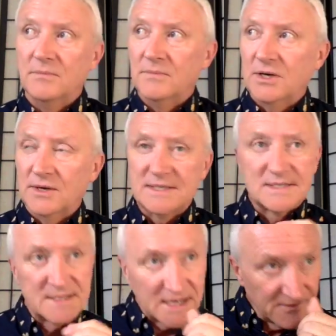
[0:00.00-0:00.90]
Because
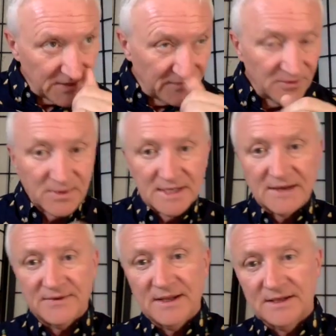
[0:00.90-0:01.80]
it's like if you were to
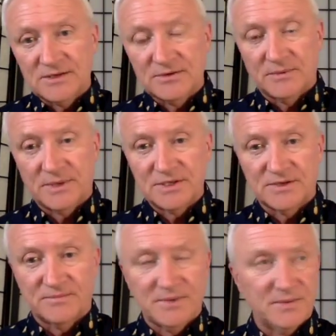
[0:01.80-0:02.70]
give healing to a bunch
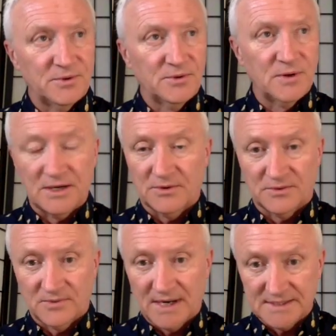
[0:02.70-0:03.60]
of people who had
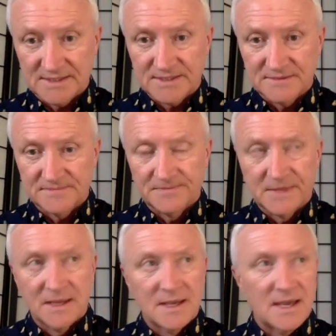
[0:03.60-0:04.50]
arthritis,
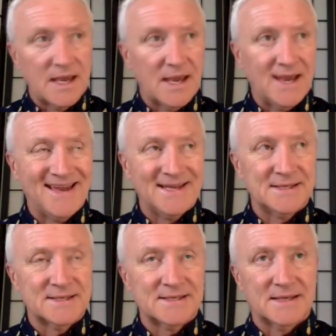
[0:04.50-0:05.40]
and